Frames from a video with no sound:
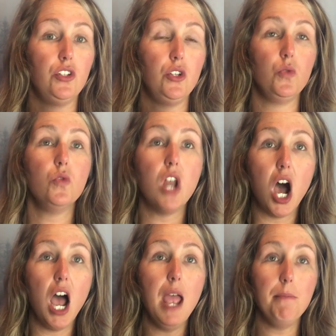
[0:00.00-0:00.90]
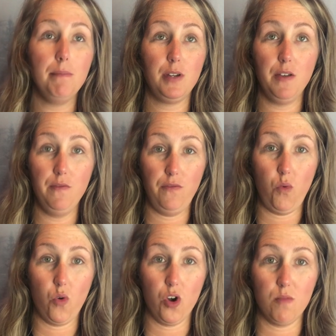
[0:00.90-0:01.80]
do not
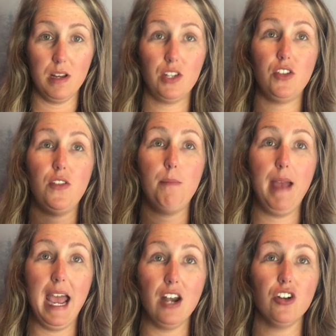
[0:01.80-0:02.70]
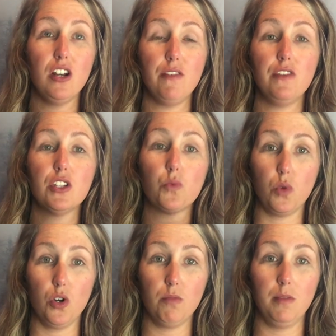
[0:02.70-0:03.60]
conform to the pattern of this
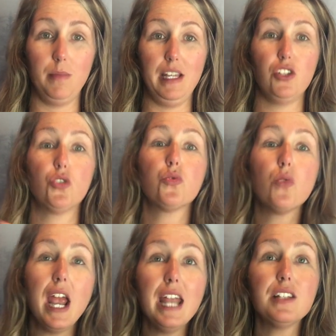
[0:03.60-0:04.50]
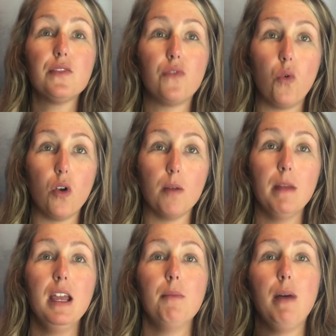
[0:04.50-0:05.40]
world, but be
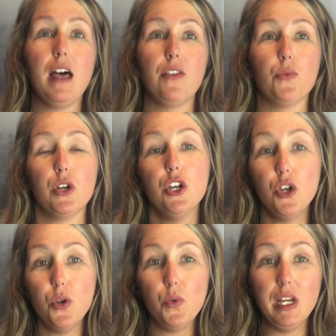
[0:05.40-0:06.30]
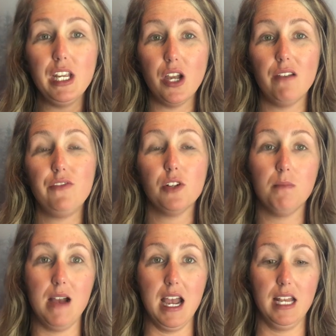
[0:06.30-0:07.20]
transformed by the renewing of your
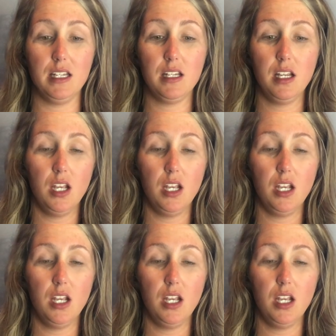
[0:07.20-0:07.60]
mind.